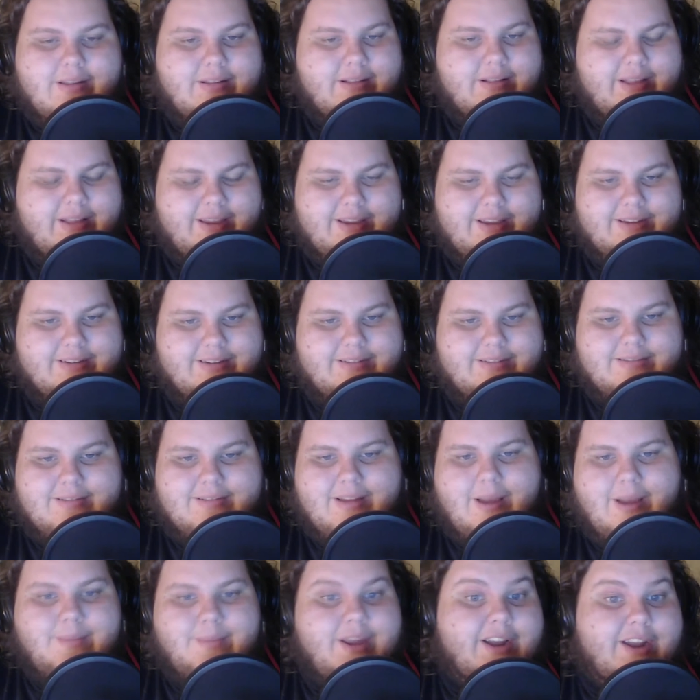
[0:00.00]
Like,
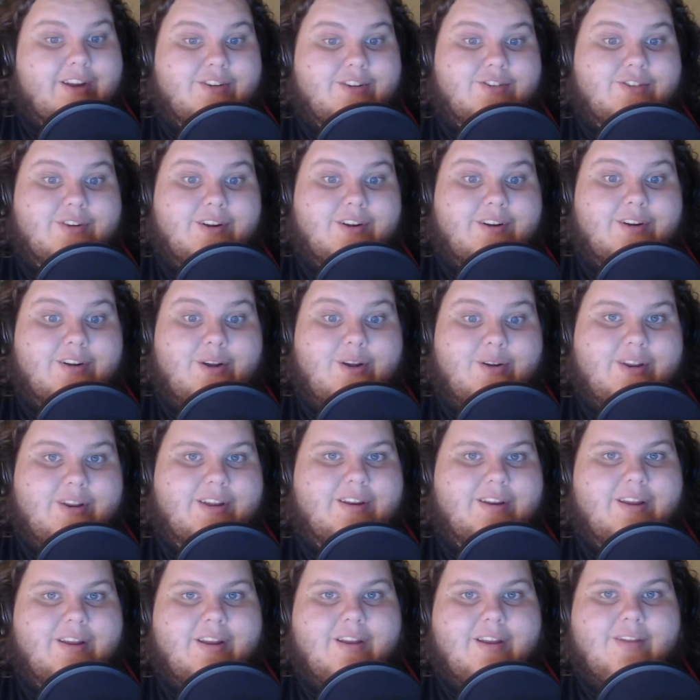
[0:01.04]
I'm not gonna sugarcoat it.
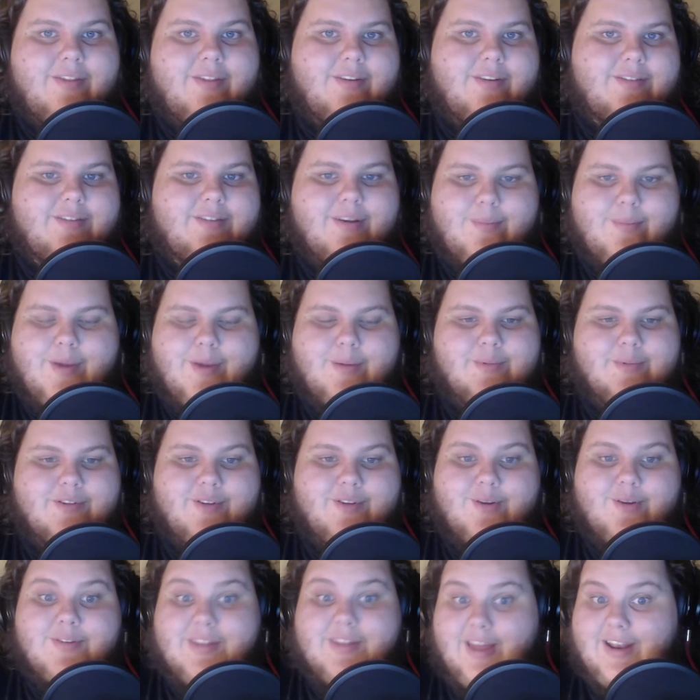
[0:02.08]
There's some
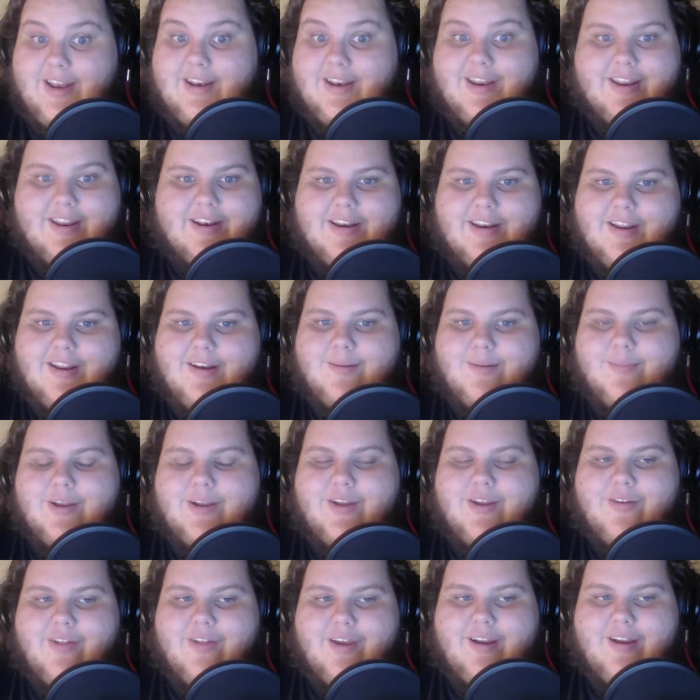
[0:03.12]
episodes that didn't need to
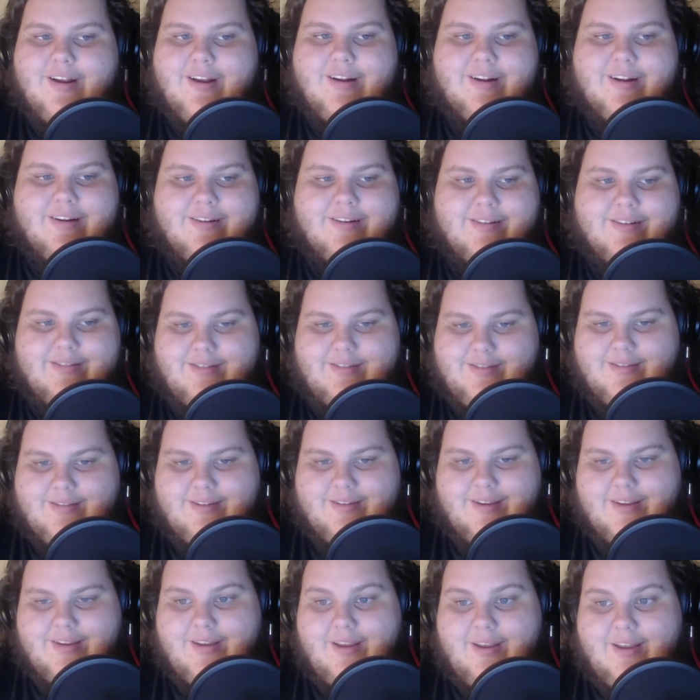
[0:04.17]
be there.
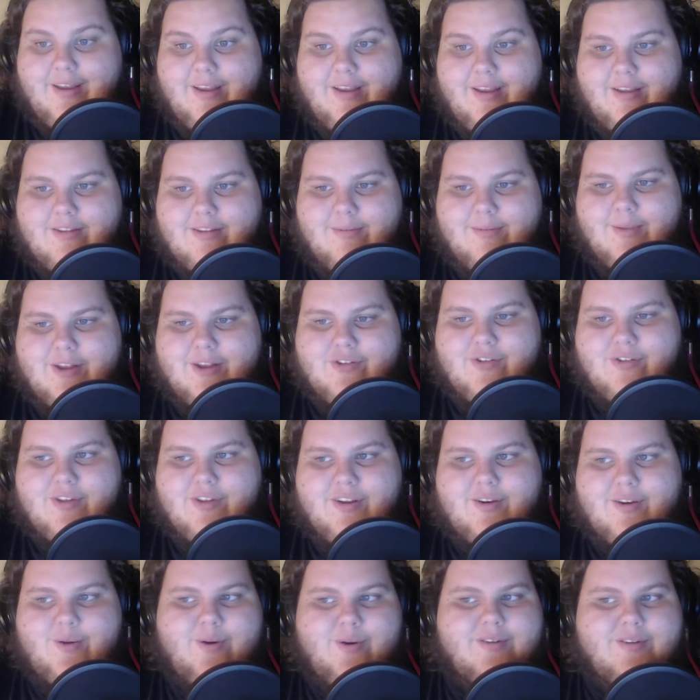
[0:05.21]
Especially
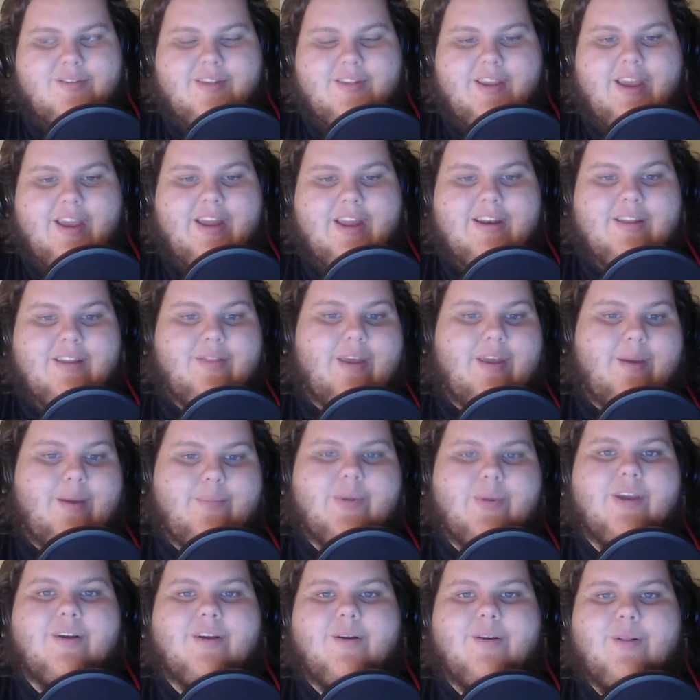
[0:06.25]
towards the end in that
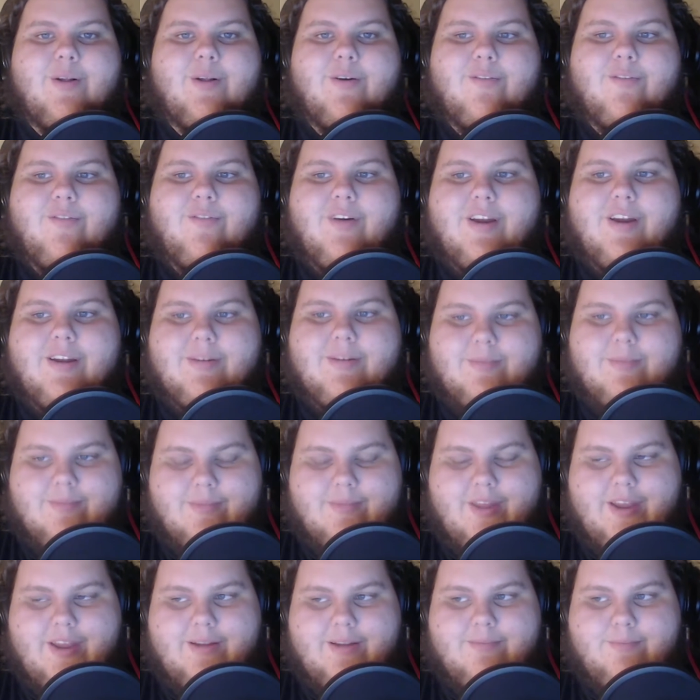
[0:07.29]
Piccolo fight,
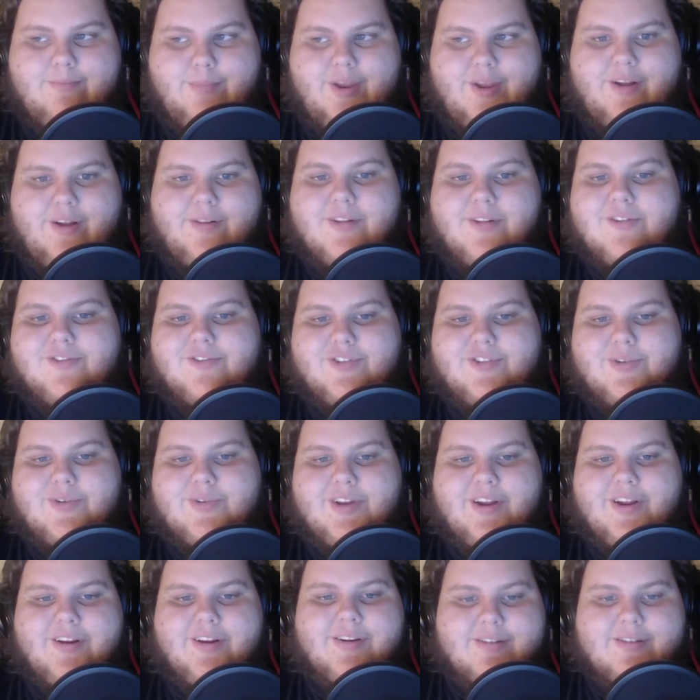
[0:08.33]
like Piccolo
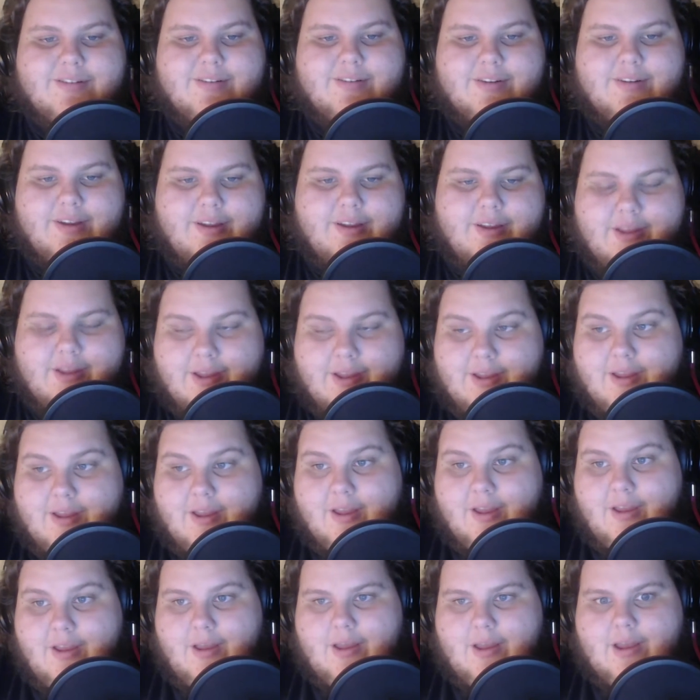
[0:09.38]
Jr.
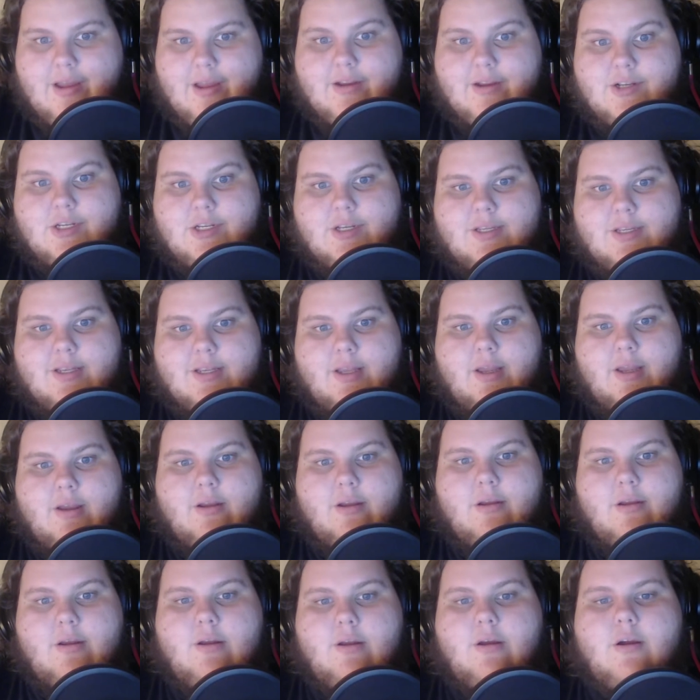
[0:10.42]
I was just like,
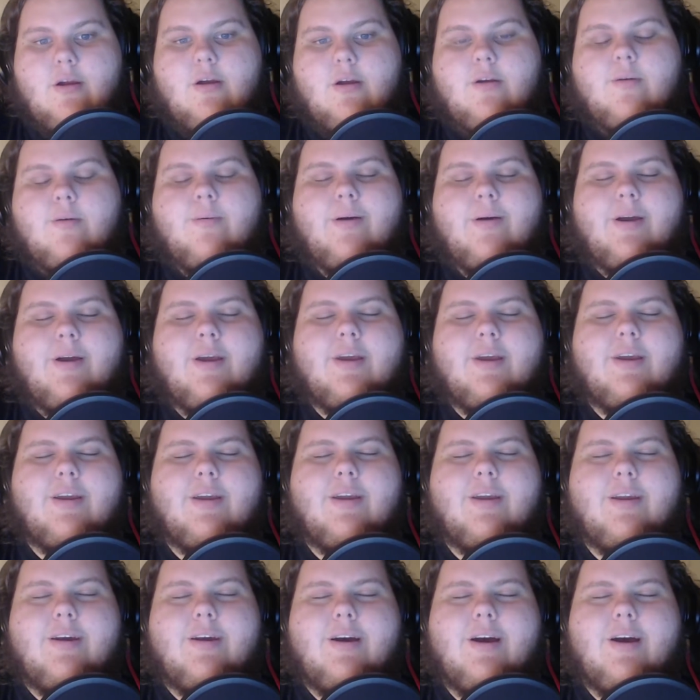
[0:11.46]
oh
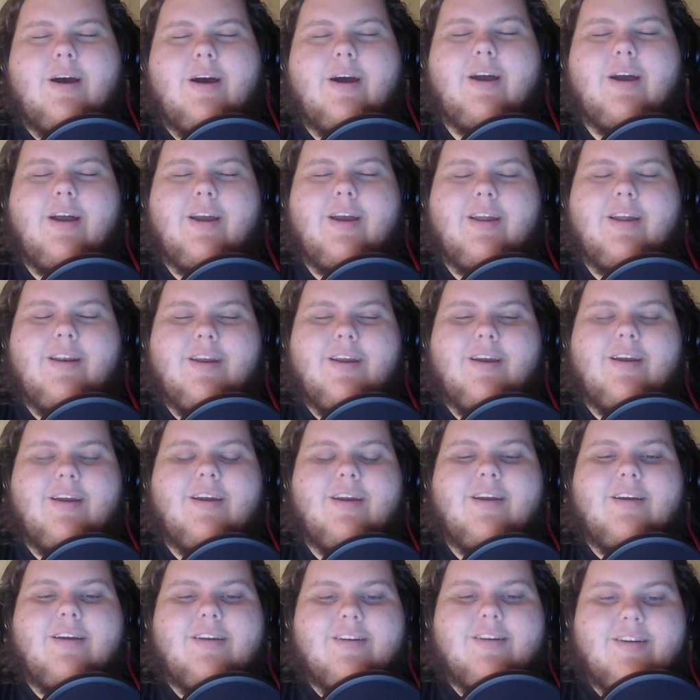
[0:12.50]
my
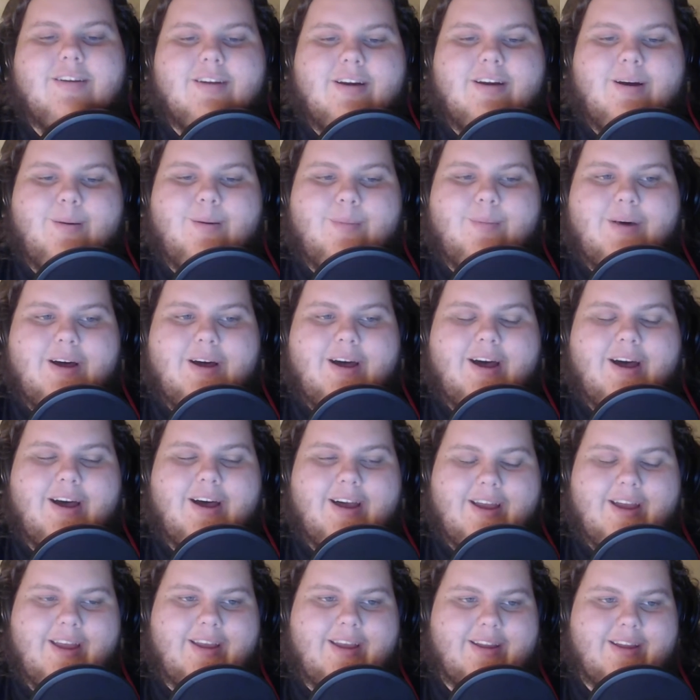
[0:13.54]
god, come
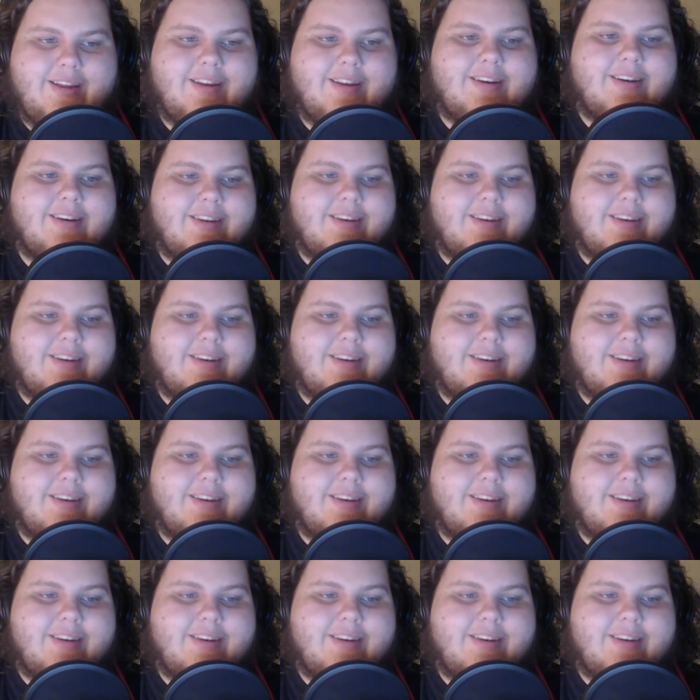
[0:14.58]
on.